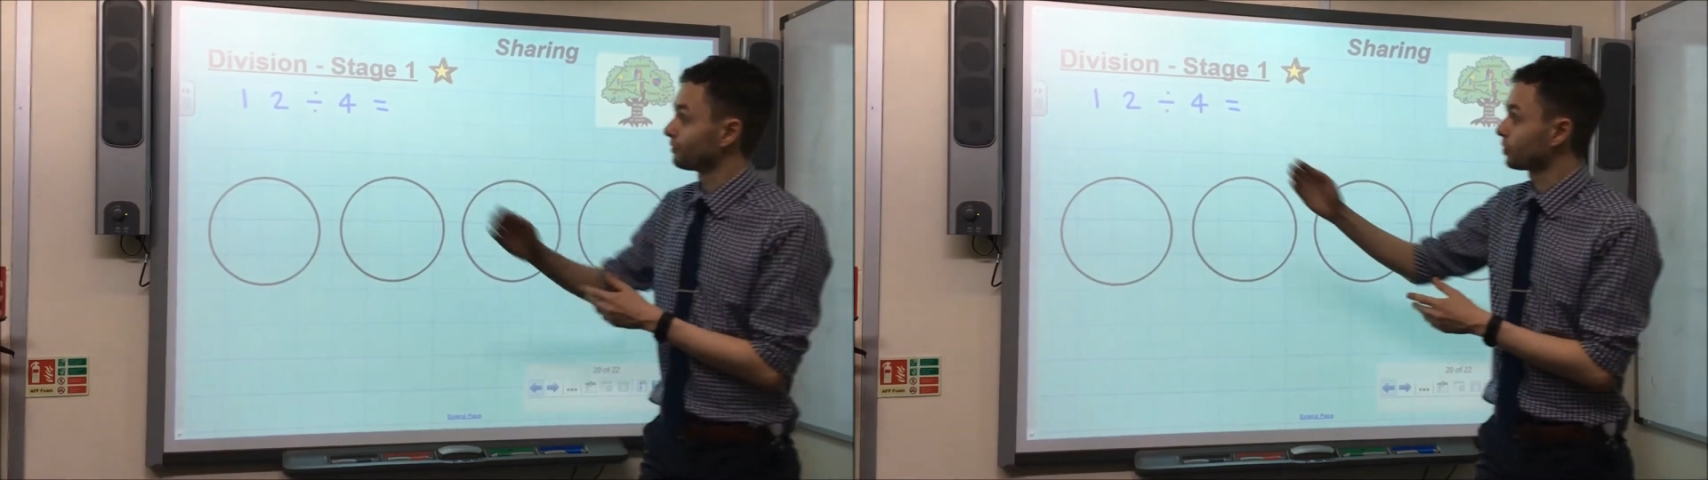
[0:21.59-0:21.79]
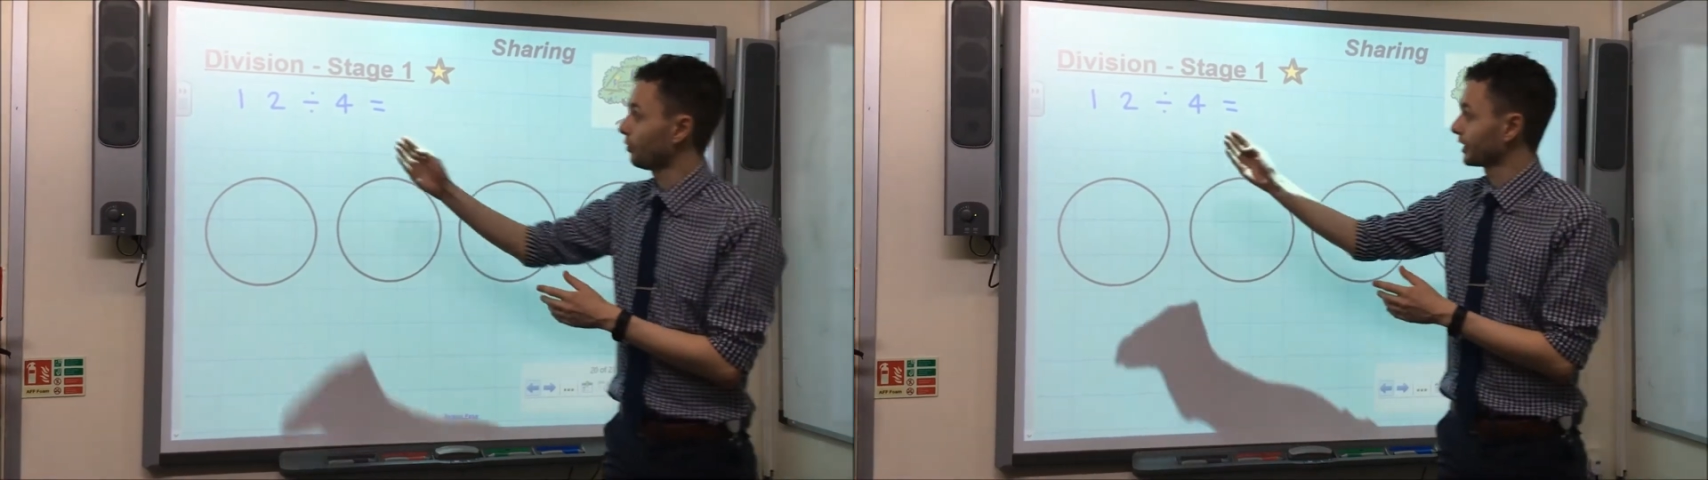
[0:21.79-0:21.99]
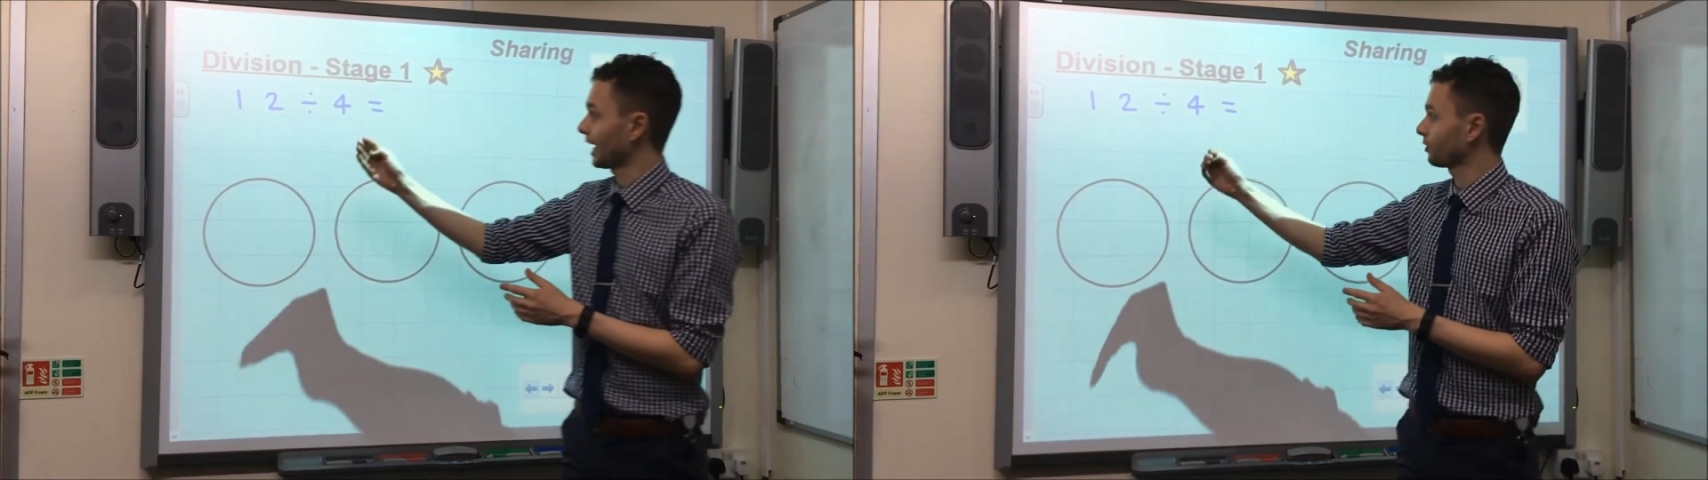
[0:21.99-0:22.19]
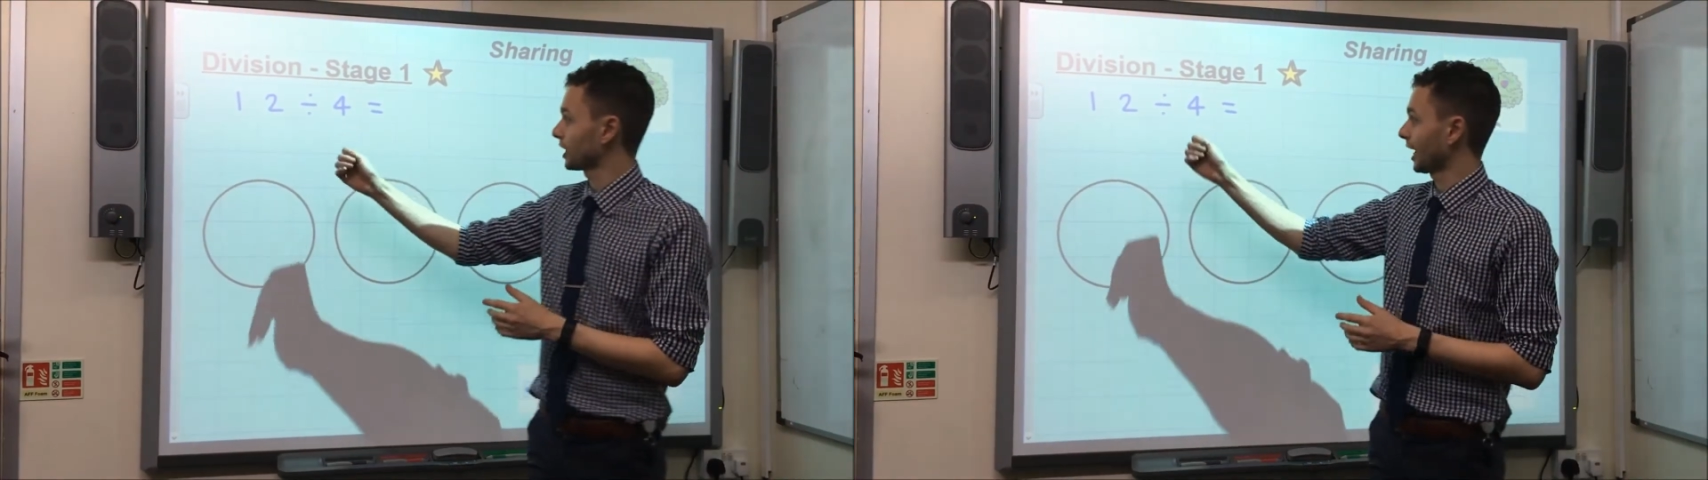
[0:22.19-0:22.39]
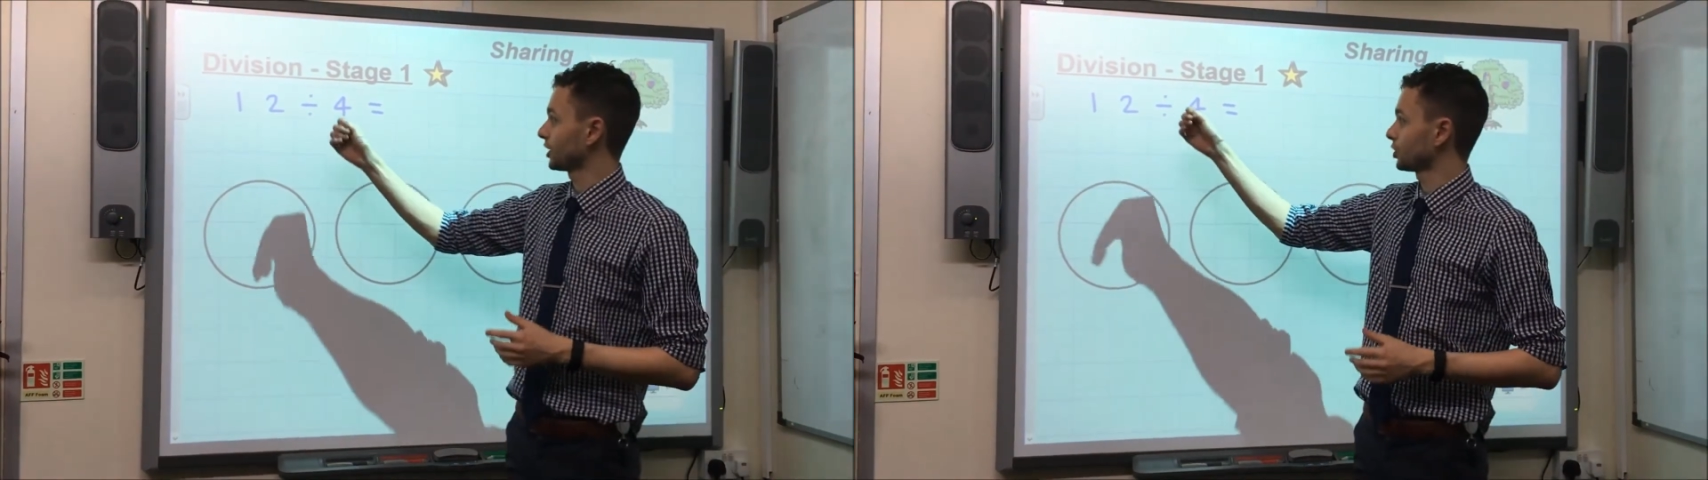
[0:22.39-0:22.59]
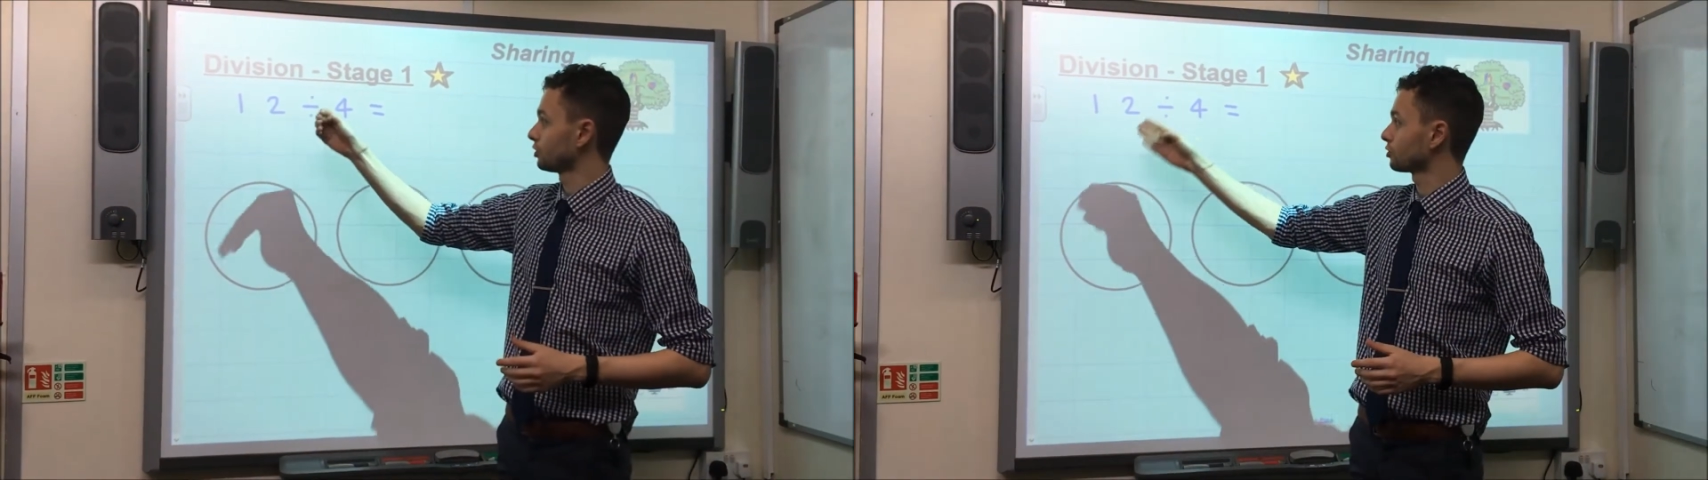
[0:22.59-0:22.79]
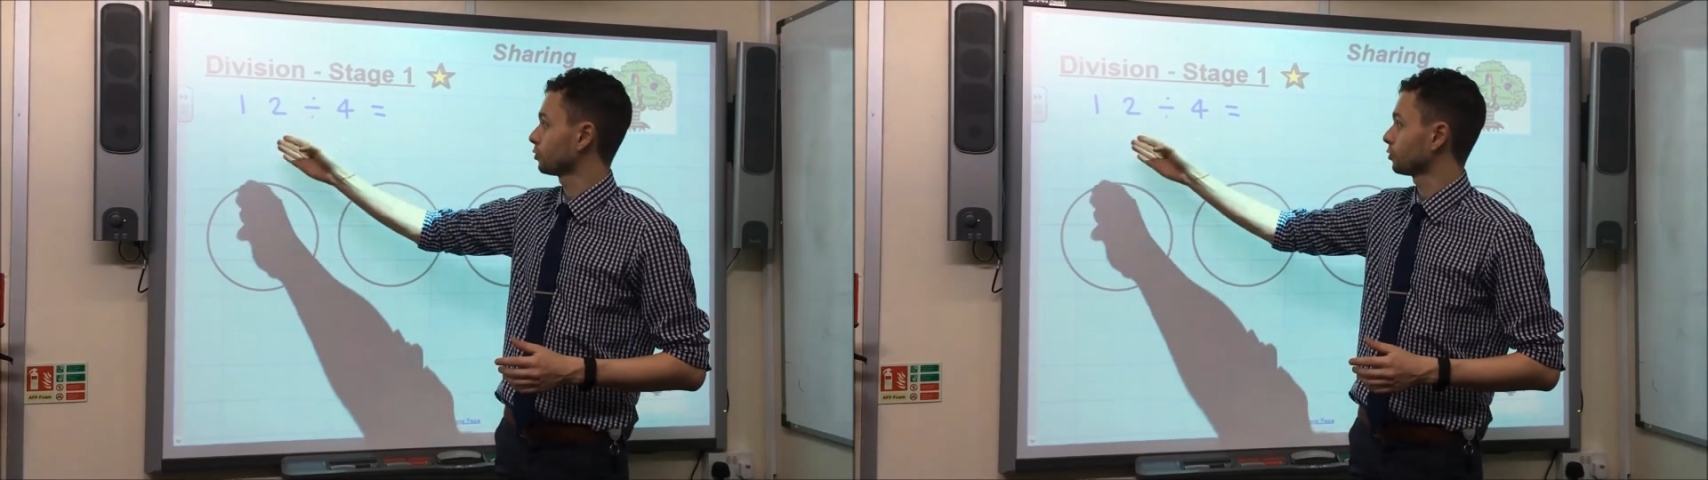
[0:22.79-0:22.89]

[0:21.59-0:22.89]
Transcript: We've got the calculation